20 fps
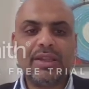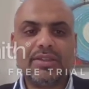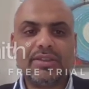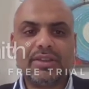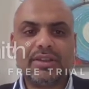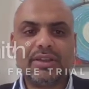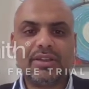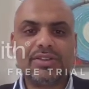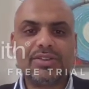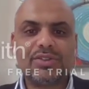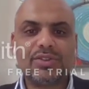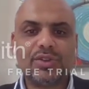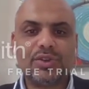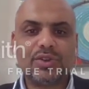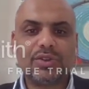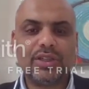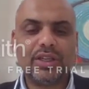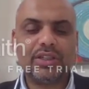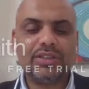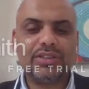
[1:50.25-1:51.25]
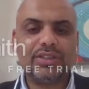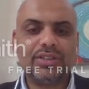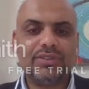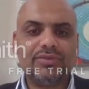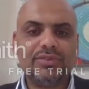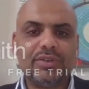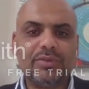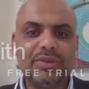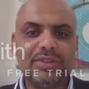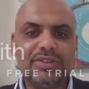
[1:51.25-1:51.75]
the non-steroidal
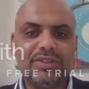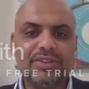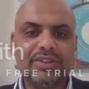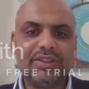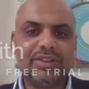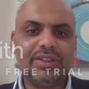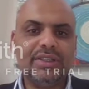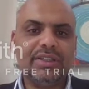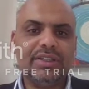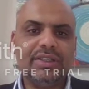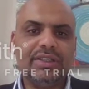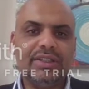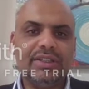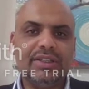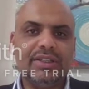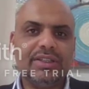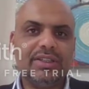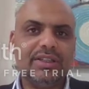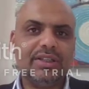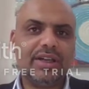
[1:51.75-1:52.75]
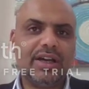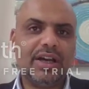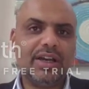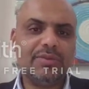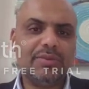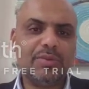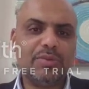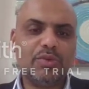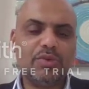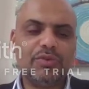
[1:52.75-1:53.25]
anti-inflammatory
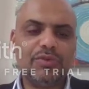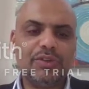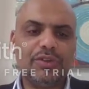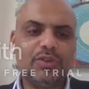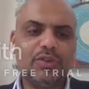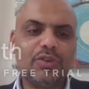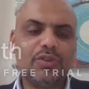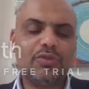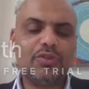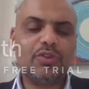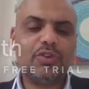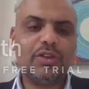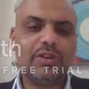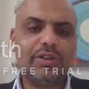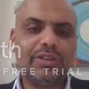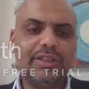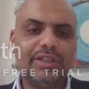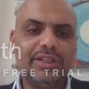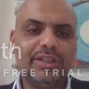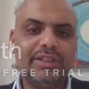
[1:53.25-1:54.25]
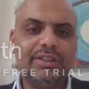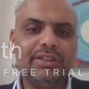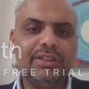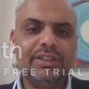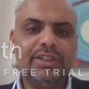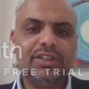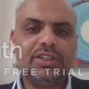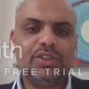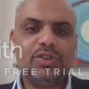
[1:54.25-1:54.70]
ibuprofen or Voltaren,